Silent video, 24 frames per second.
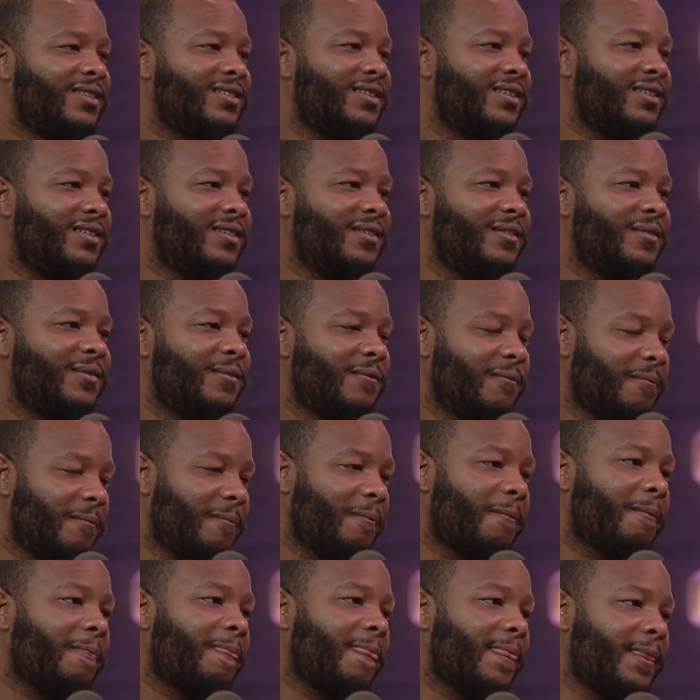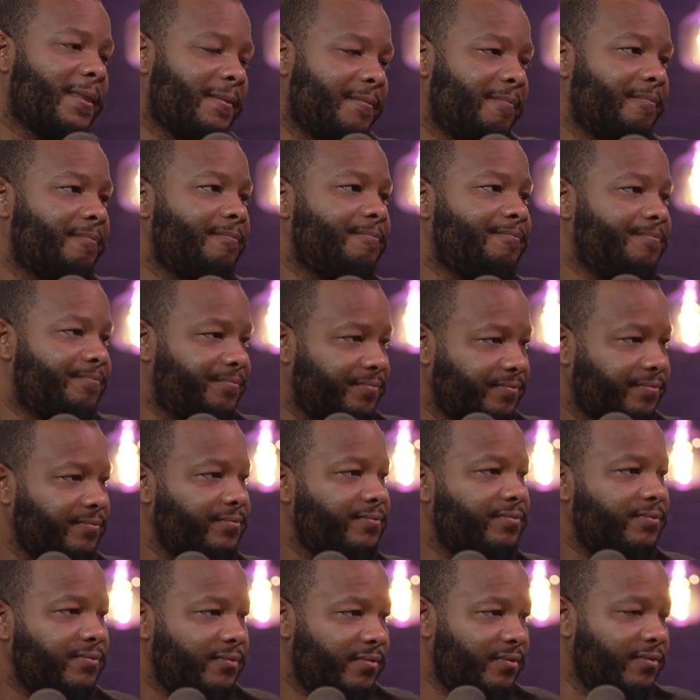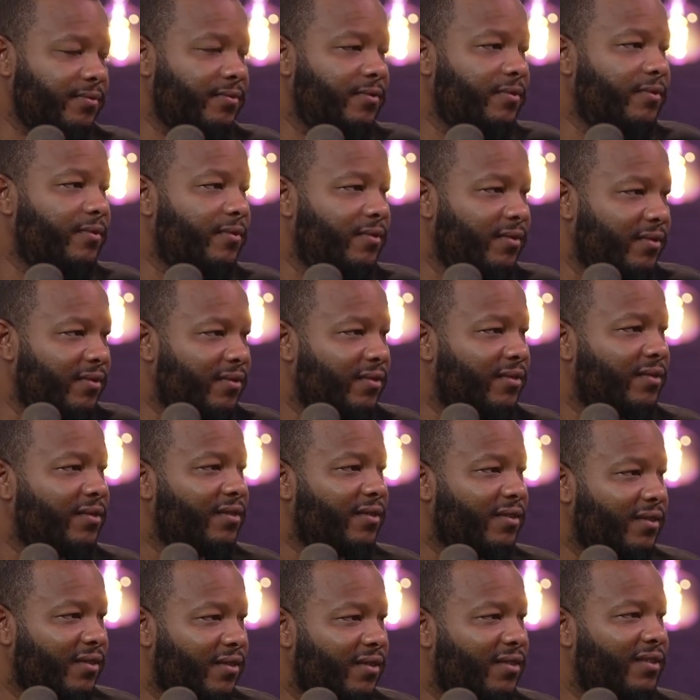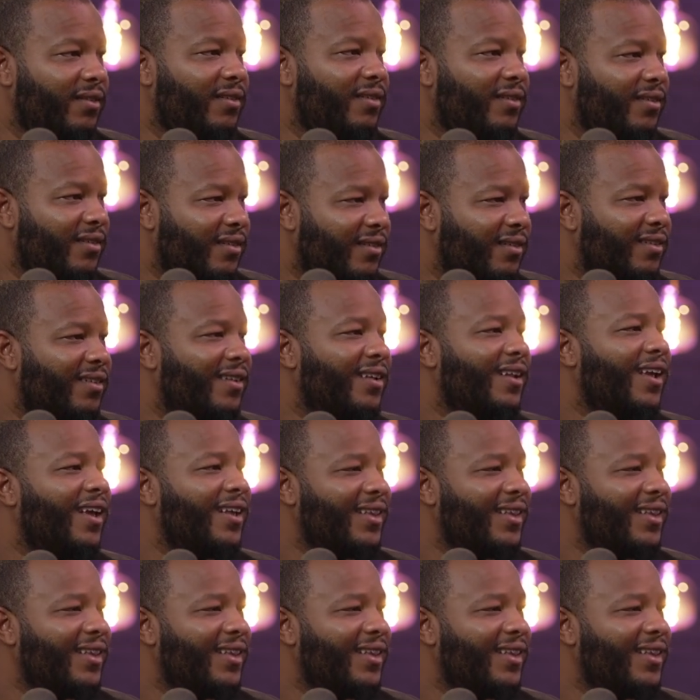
It's a beautiful country to visit for sure. So. We'll we'll be in touch.